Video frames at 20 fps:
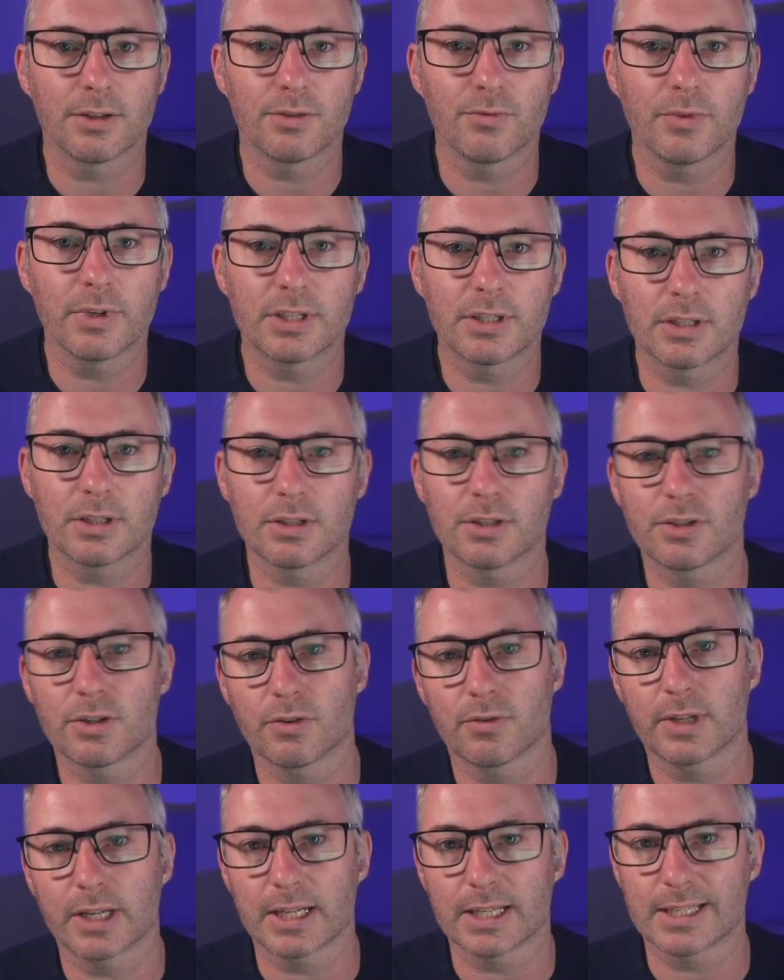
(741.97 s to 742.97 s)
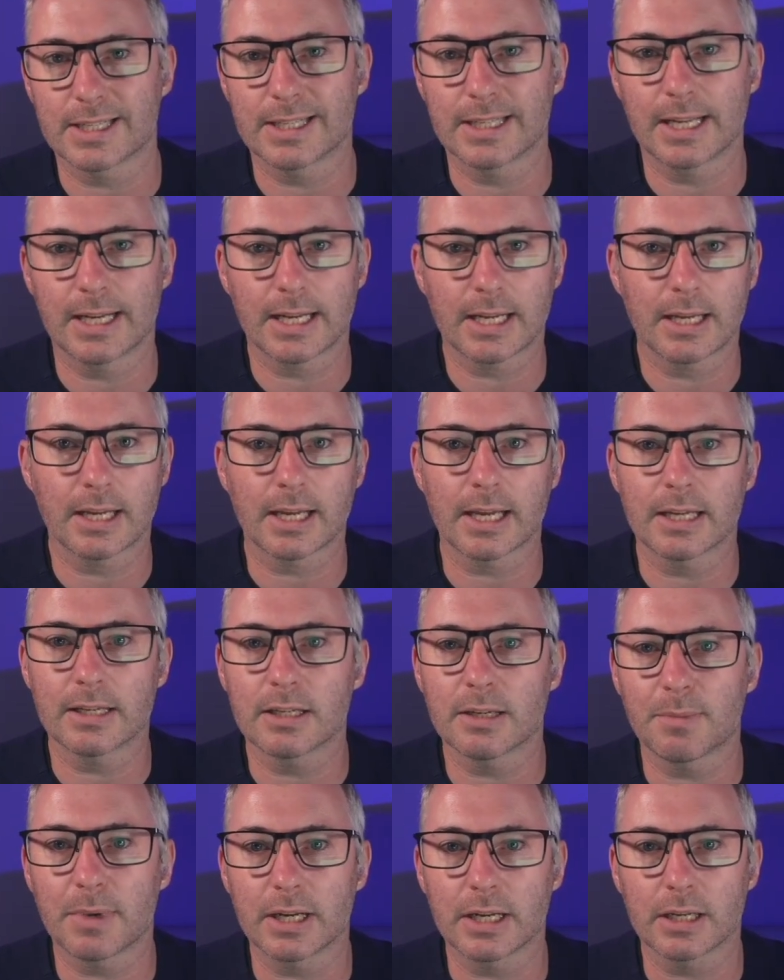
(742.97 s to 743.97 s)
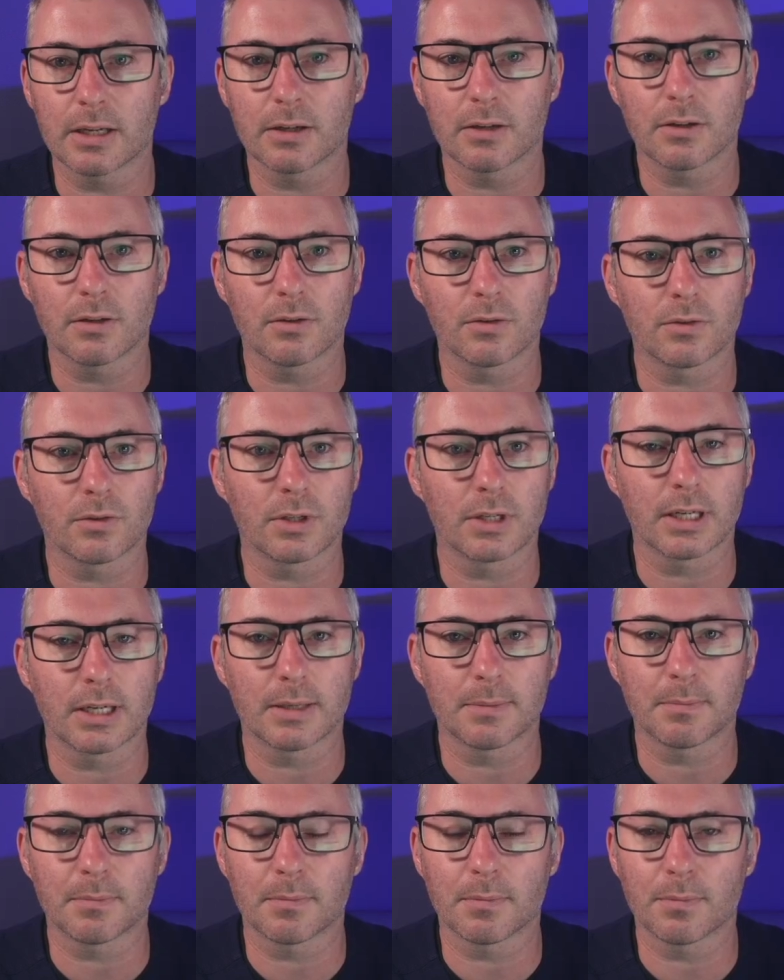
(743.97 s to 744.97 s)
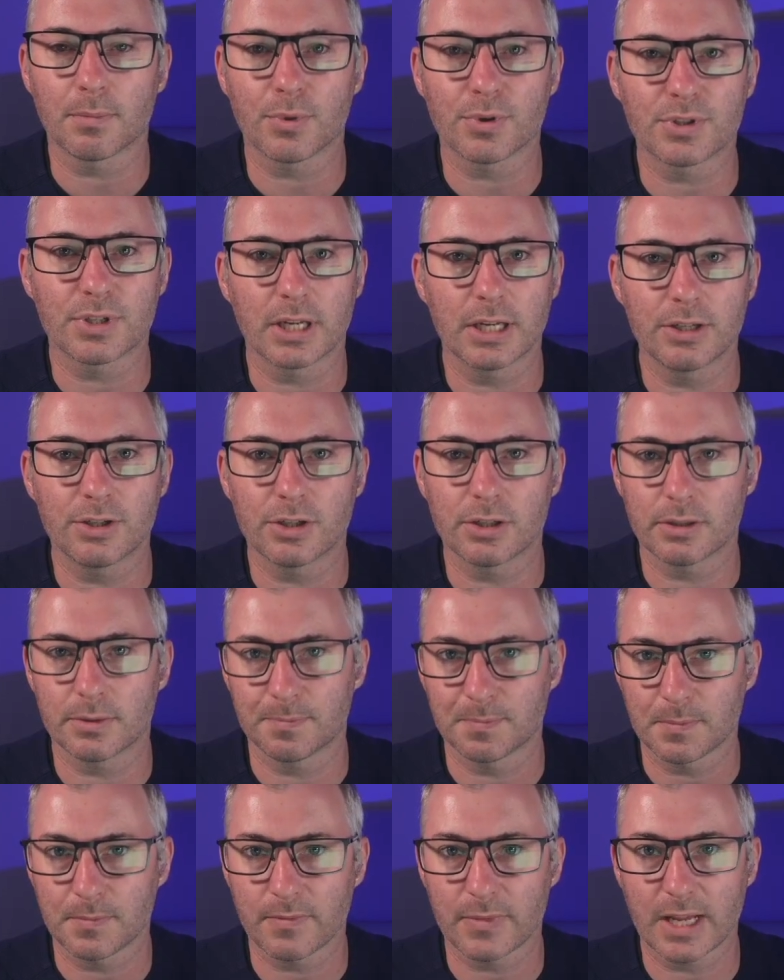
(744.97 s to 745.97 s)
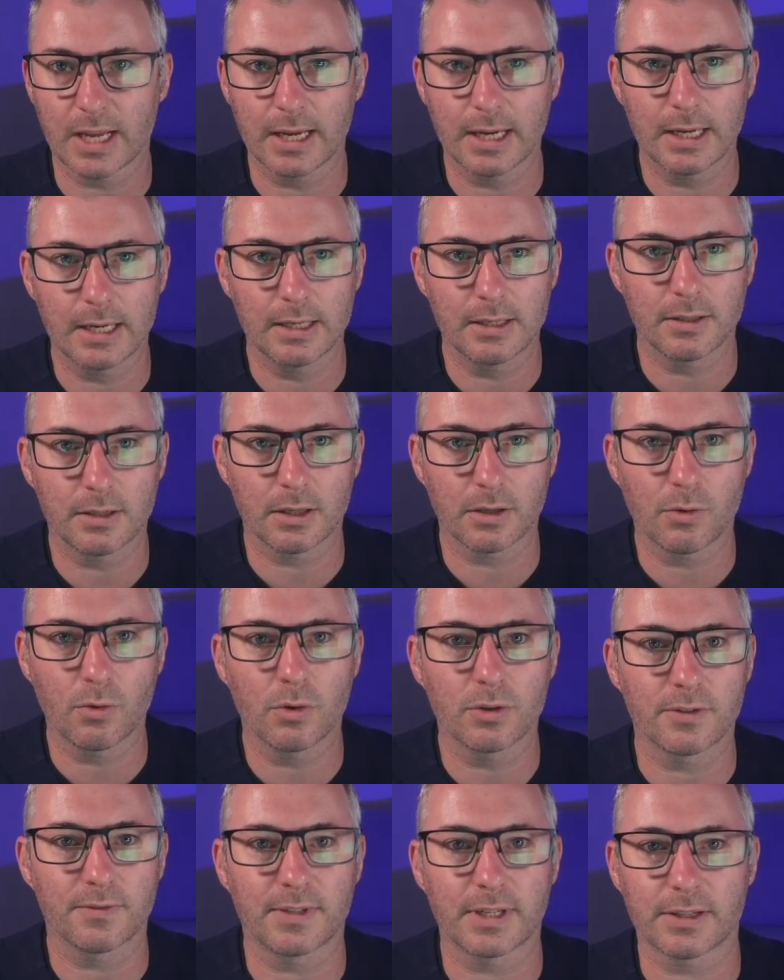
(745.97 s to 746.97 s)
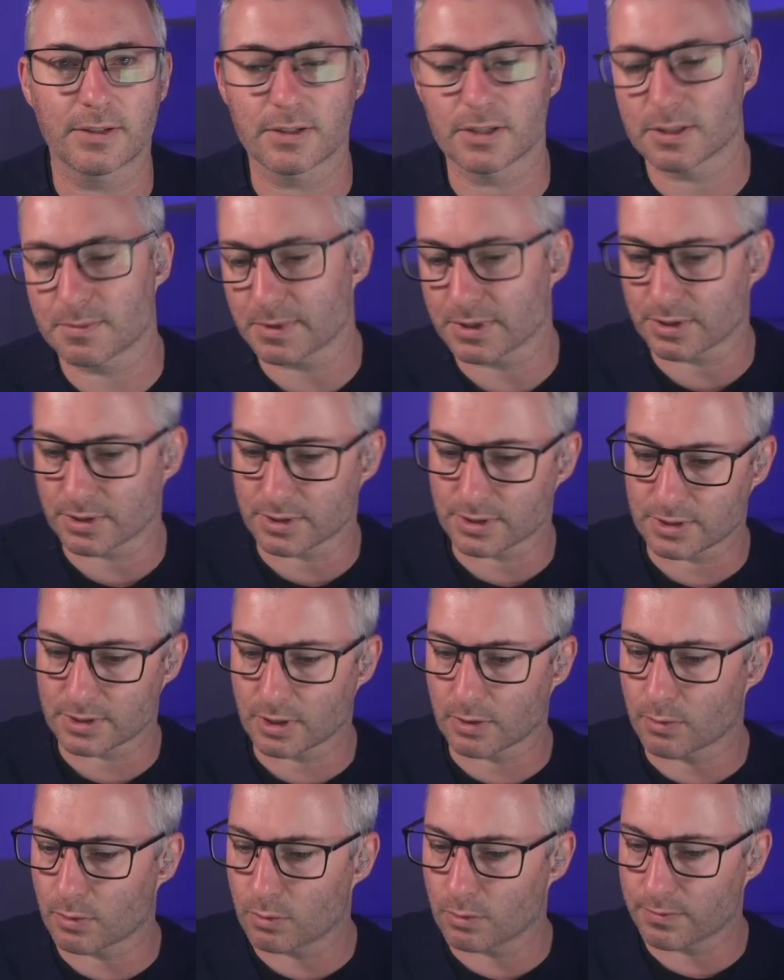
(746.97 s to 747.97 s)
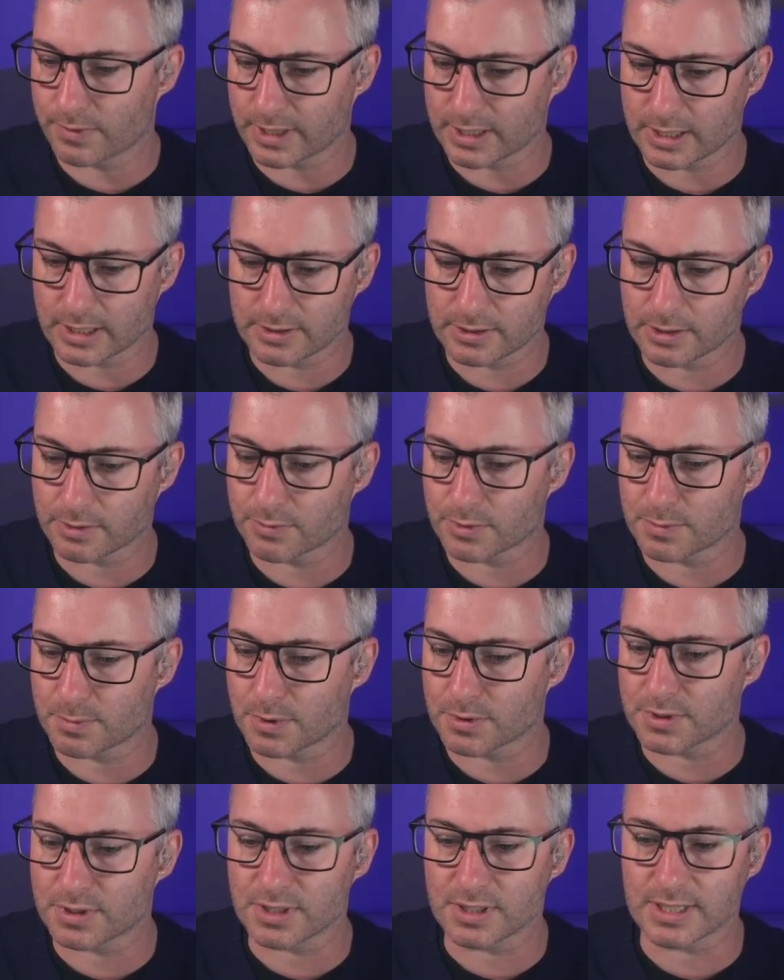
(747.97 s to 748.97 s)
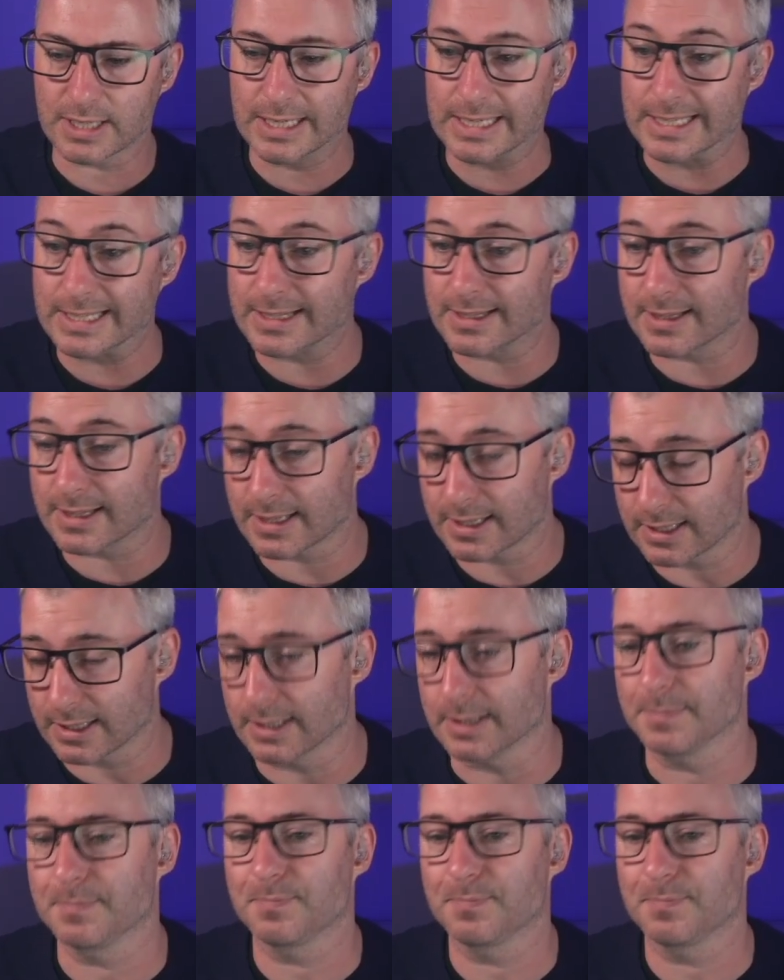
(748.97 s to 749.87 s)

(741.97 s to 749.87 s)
Recent general anaesthetic, again, depending on procedure. And cause of death suspicious, so all fantastic responses in there.